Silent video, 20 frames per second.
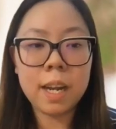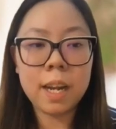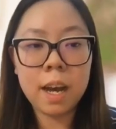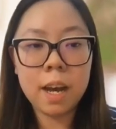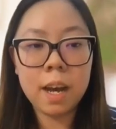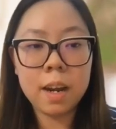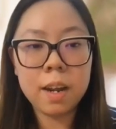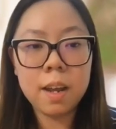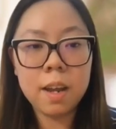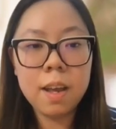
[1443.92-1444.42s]

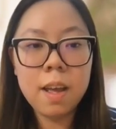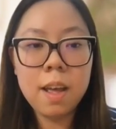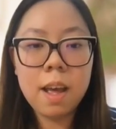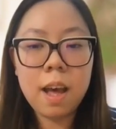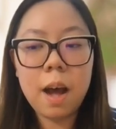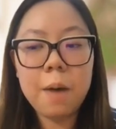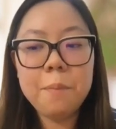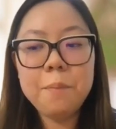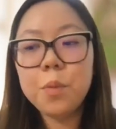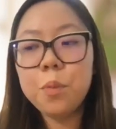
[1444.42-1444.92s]
learn.
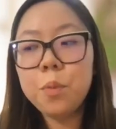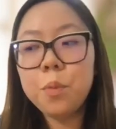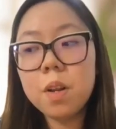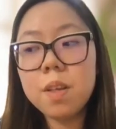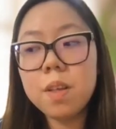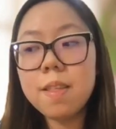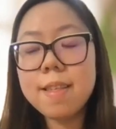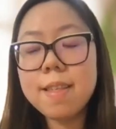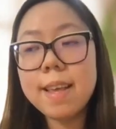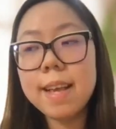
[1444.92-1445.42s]
One
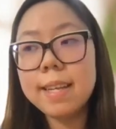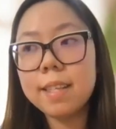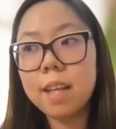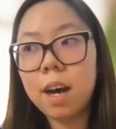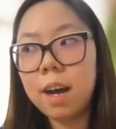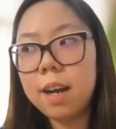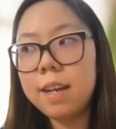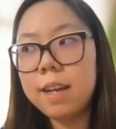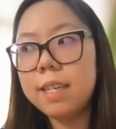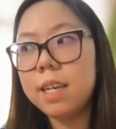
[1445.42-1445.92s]
of the things
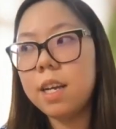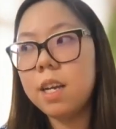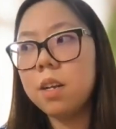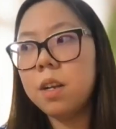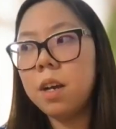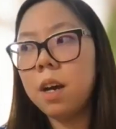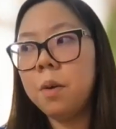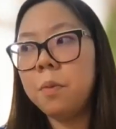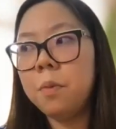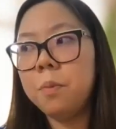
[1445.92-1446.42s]
I did
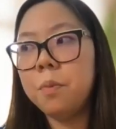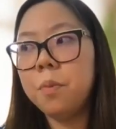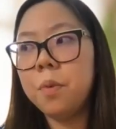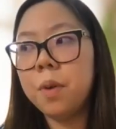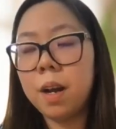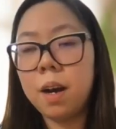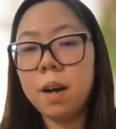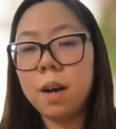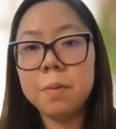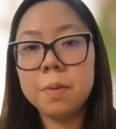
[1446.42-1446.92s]

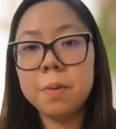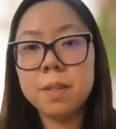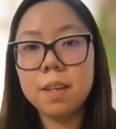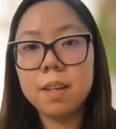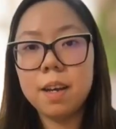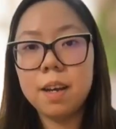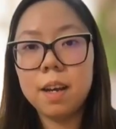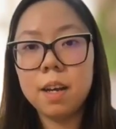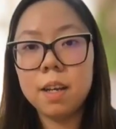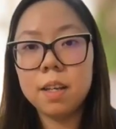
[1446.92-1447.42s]
when I was
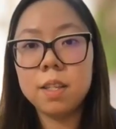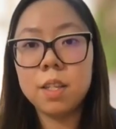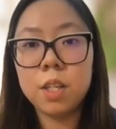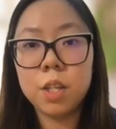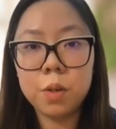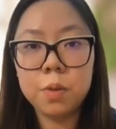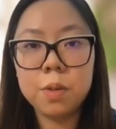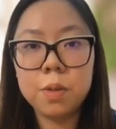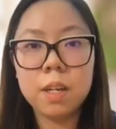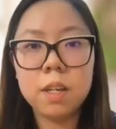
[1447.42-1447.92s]
a
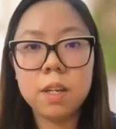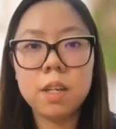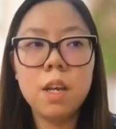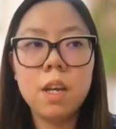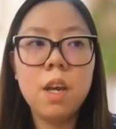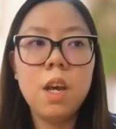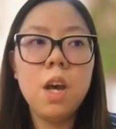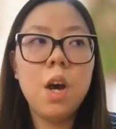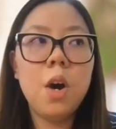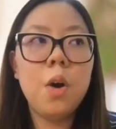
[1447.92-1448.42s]
student
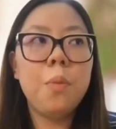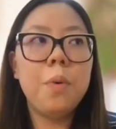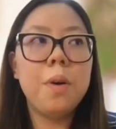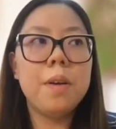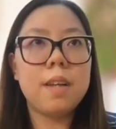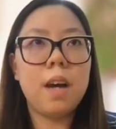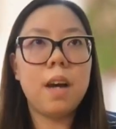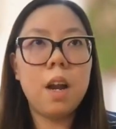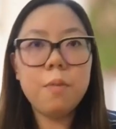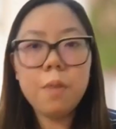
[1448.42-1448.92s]

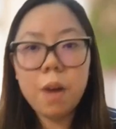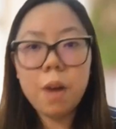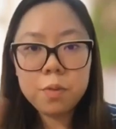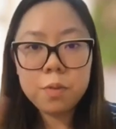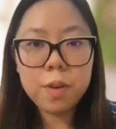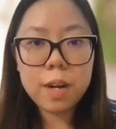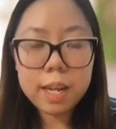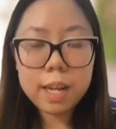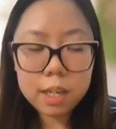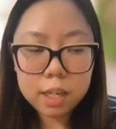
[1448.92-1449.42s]
was I was
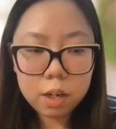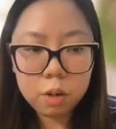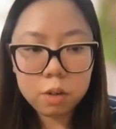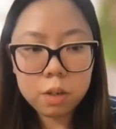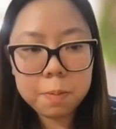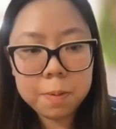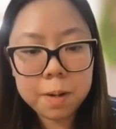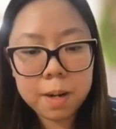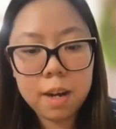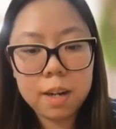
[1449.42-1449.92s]
really into
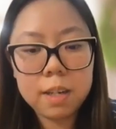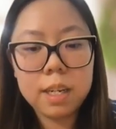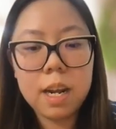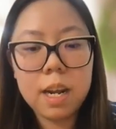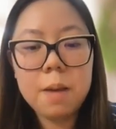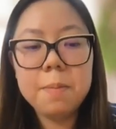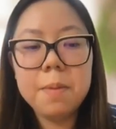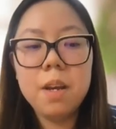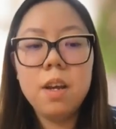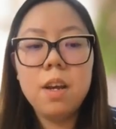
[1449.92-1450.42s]

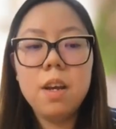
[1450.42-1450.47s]
entrepreneurship.